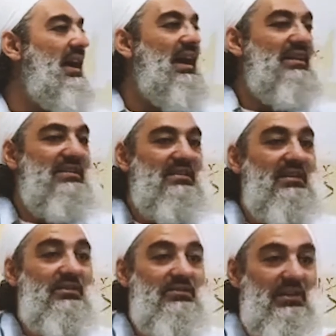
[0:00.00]
and he
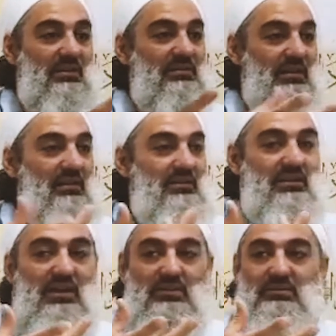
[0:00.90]
said, look
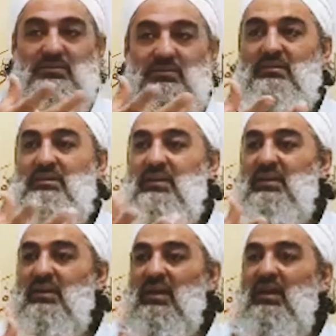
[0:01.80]
how
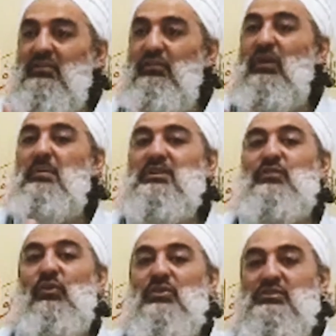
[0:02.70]
much
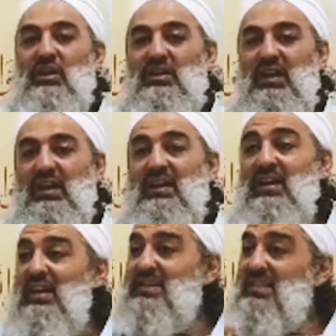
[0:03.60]
foresight he had.
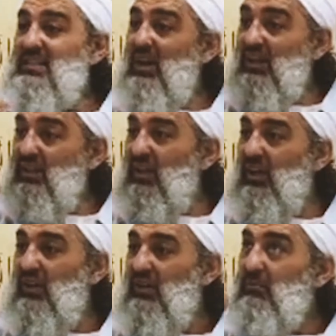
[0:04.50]
He said, Ya
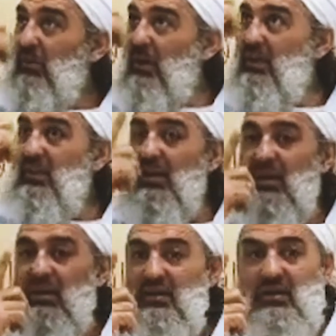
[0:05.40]
Allah, by
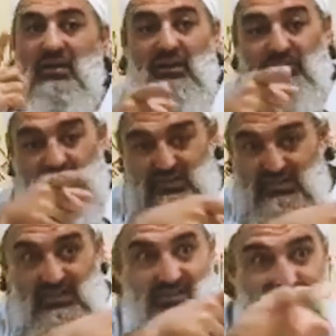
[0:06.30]
Allah, he
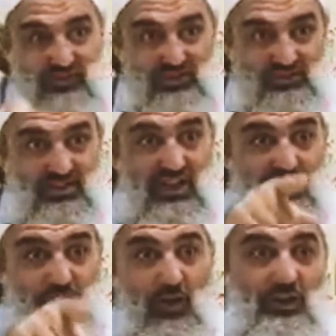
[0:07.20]
said to the earth,
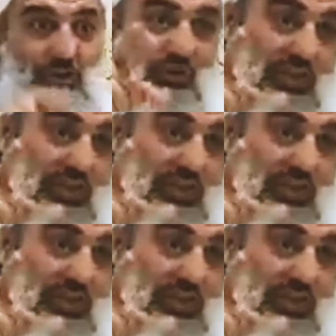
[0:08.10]
if I knew